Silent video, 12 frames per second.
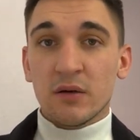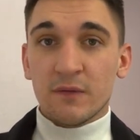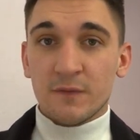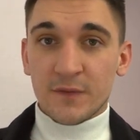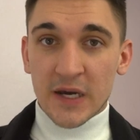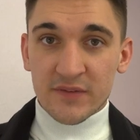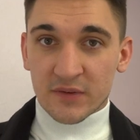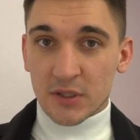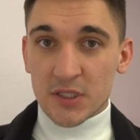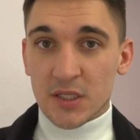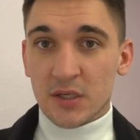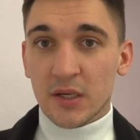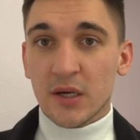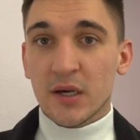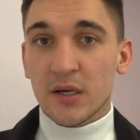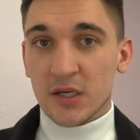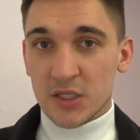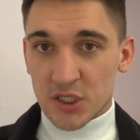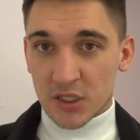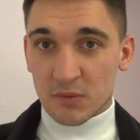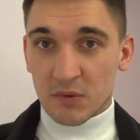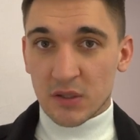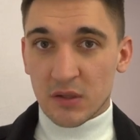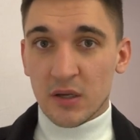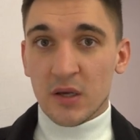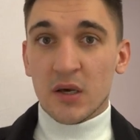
5 criteria in general.